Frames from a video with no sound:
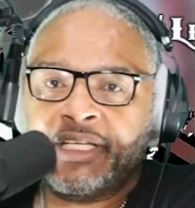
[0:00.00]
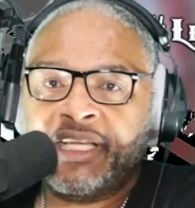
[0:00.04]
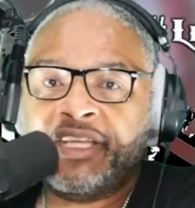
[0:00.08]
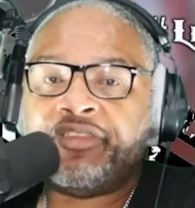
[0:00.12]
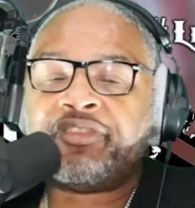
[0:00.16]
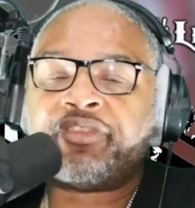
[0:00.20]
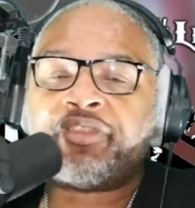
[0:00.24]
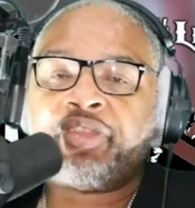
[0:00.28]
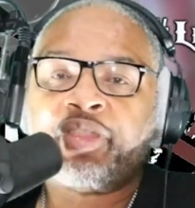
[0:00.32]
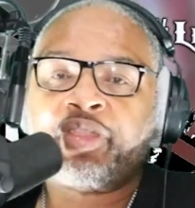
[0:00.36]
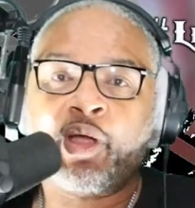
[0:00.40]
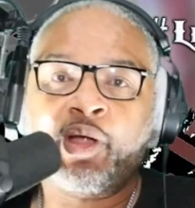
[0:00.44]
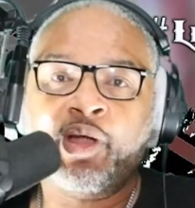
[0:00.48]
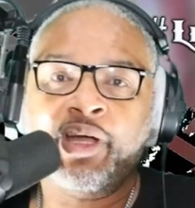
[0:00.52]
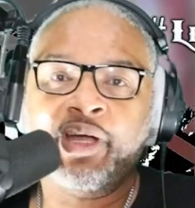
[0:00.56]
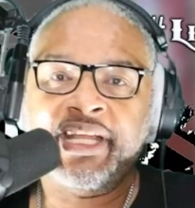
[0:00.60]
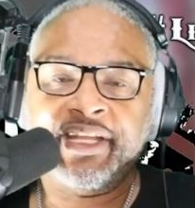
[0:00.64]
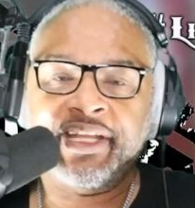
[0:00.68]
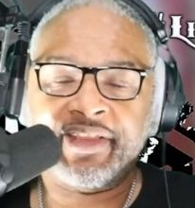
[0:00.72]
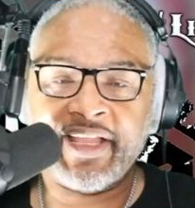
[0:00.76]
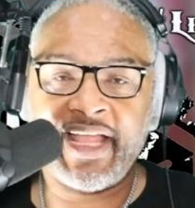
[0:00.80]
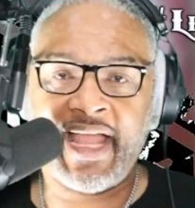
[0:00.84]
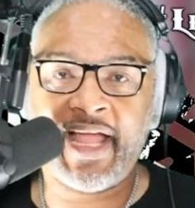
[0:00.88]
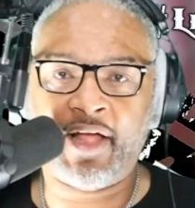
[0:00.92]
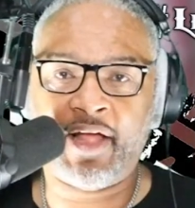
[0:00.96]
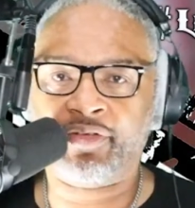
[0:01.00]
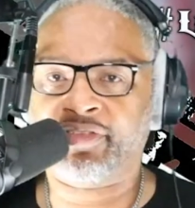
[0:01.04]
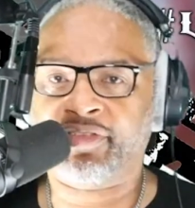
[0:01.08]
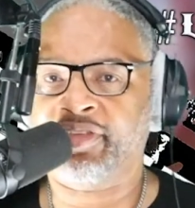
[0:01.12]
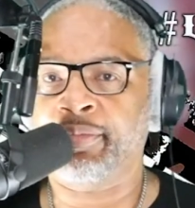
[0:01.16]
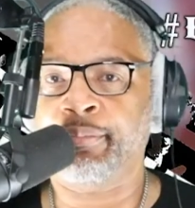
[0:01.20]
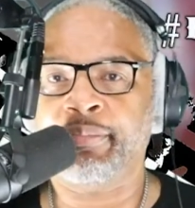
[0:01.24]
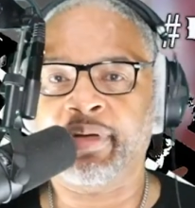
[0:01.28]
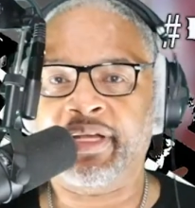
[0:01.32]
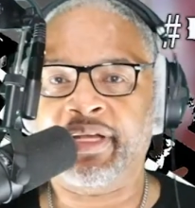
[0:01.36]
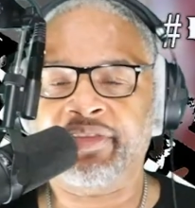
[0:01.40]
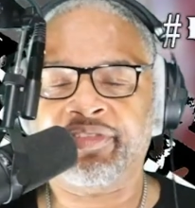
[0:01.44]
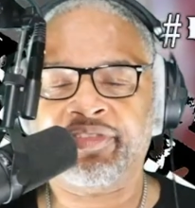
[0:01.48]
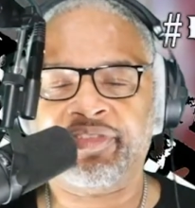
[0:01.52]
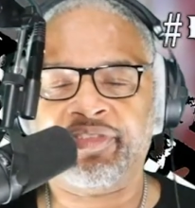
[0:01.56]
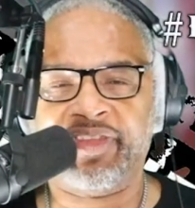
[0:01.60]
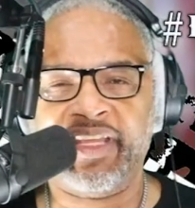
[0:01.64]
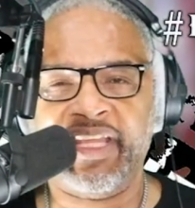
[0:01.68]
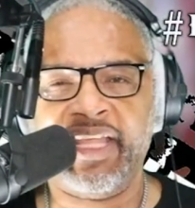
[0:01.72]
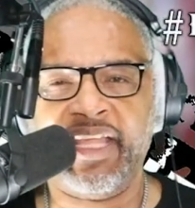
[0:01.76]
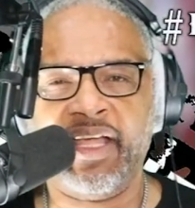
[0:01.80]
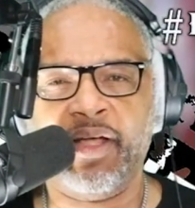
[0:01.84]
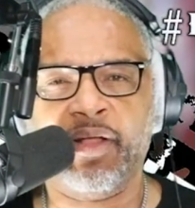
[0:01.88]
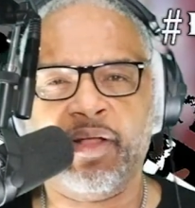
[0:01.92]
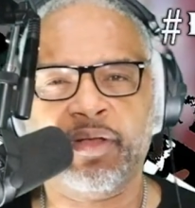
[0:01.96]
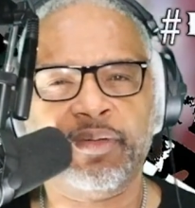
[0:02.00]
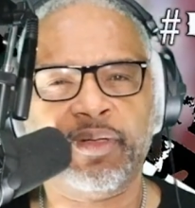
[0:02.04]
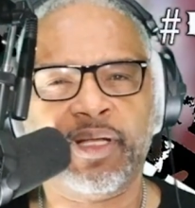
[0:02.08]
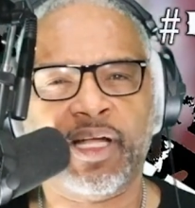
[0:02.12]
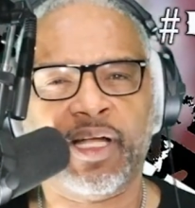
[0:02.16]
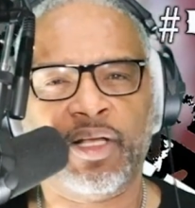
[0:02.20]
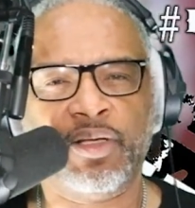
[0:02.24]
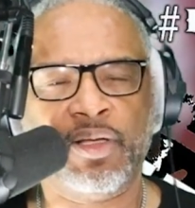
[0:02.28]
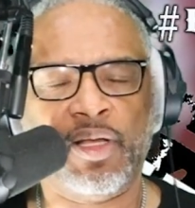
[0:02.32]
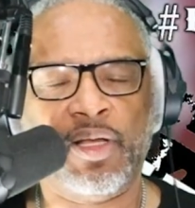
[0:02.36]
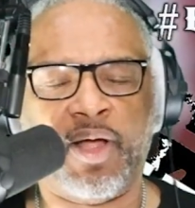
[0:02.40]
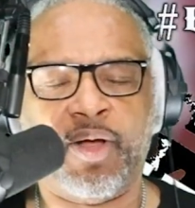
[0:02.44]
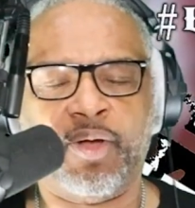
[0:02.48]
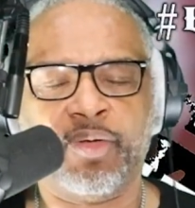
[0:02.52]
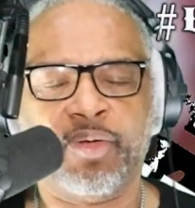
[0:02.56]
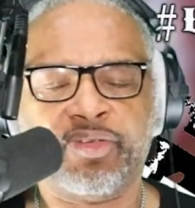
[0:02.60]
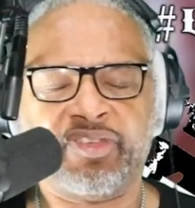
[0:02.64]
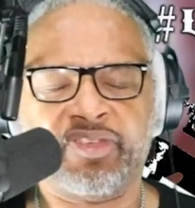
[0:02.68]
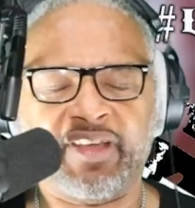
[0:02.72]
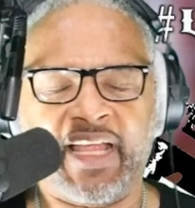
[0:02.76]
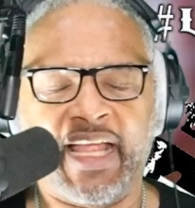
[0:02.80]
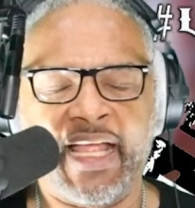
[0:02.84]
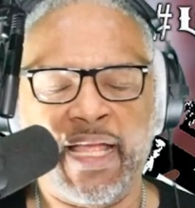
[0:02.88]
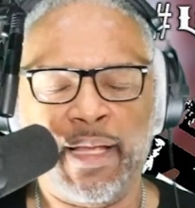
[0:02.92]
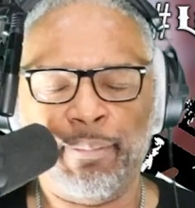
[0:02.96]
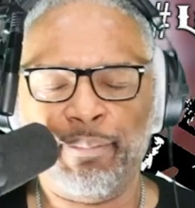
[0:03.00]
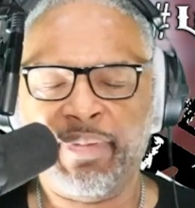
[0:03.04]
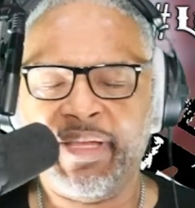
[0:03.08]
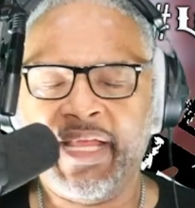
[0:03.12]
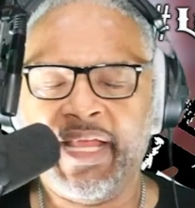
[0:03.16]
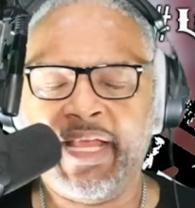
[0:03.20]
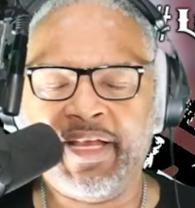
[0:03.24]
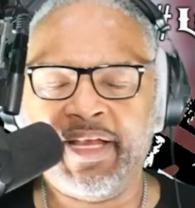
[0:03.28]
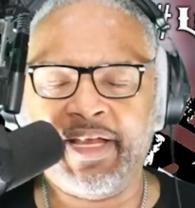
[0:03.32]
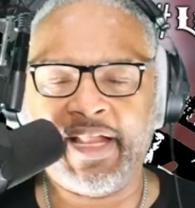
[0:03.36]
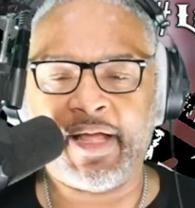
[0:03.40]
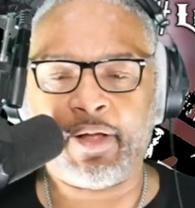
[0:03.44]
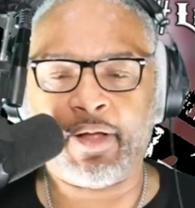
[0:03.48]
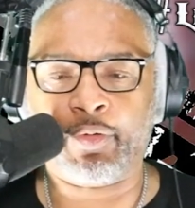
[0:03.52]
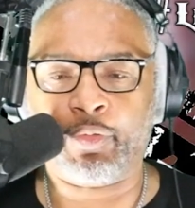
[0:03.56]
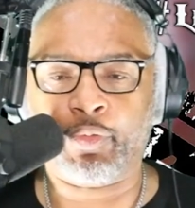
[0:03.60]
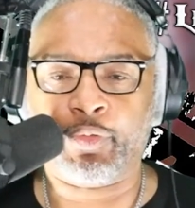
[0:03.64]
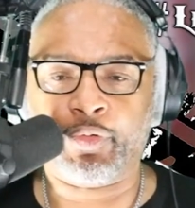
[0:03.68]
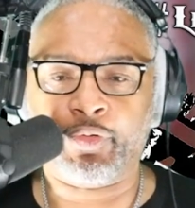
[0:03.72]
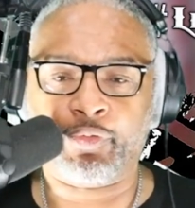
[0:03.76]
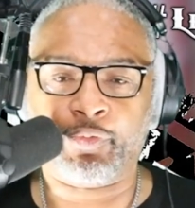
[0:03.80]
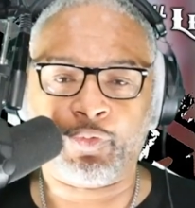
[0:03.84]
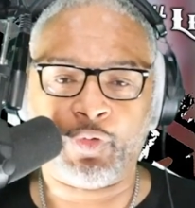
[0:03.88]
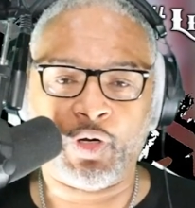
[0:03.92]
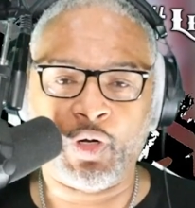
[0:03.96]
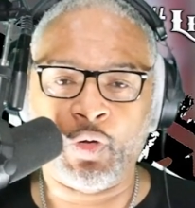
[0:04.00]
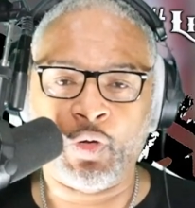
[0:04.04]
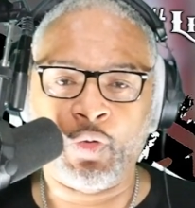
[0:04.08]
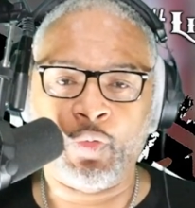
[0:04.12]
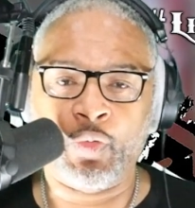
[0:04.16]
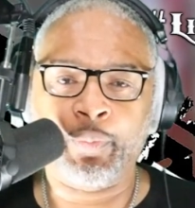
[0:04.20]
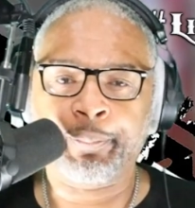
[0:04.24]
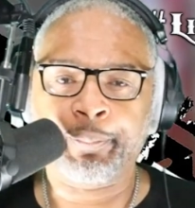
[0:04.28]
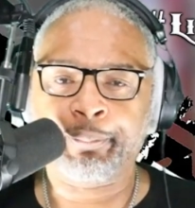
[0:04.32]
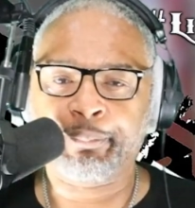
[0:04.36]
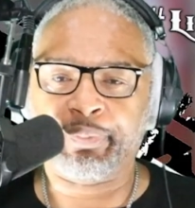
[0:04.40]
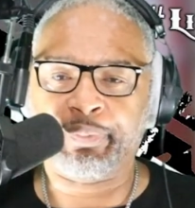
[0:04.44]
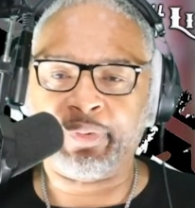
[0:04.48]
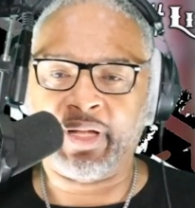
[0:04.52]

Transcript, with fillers: It's 30,000, but it's still a long time being out on the road.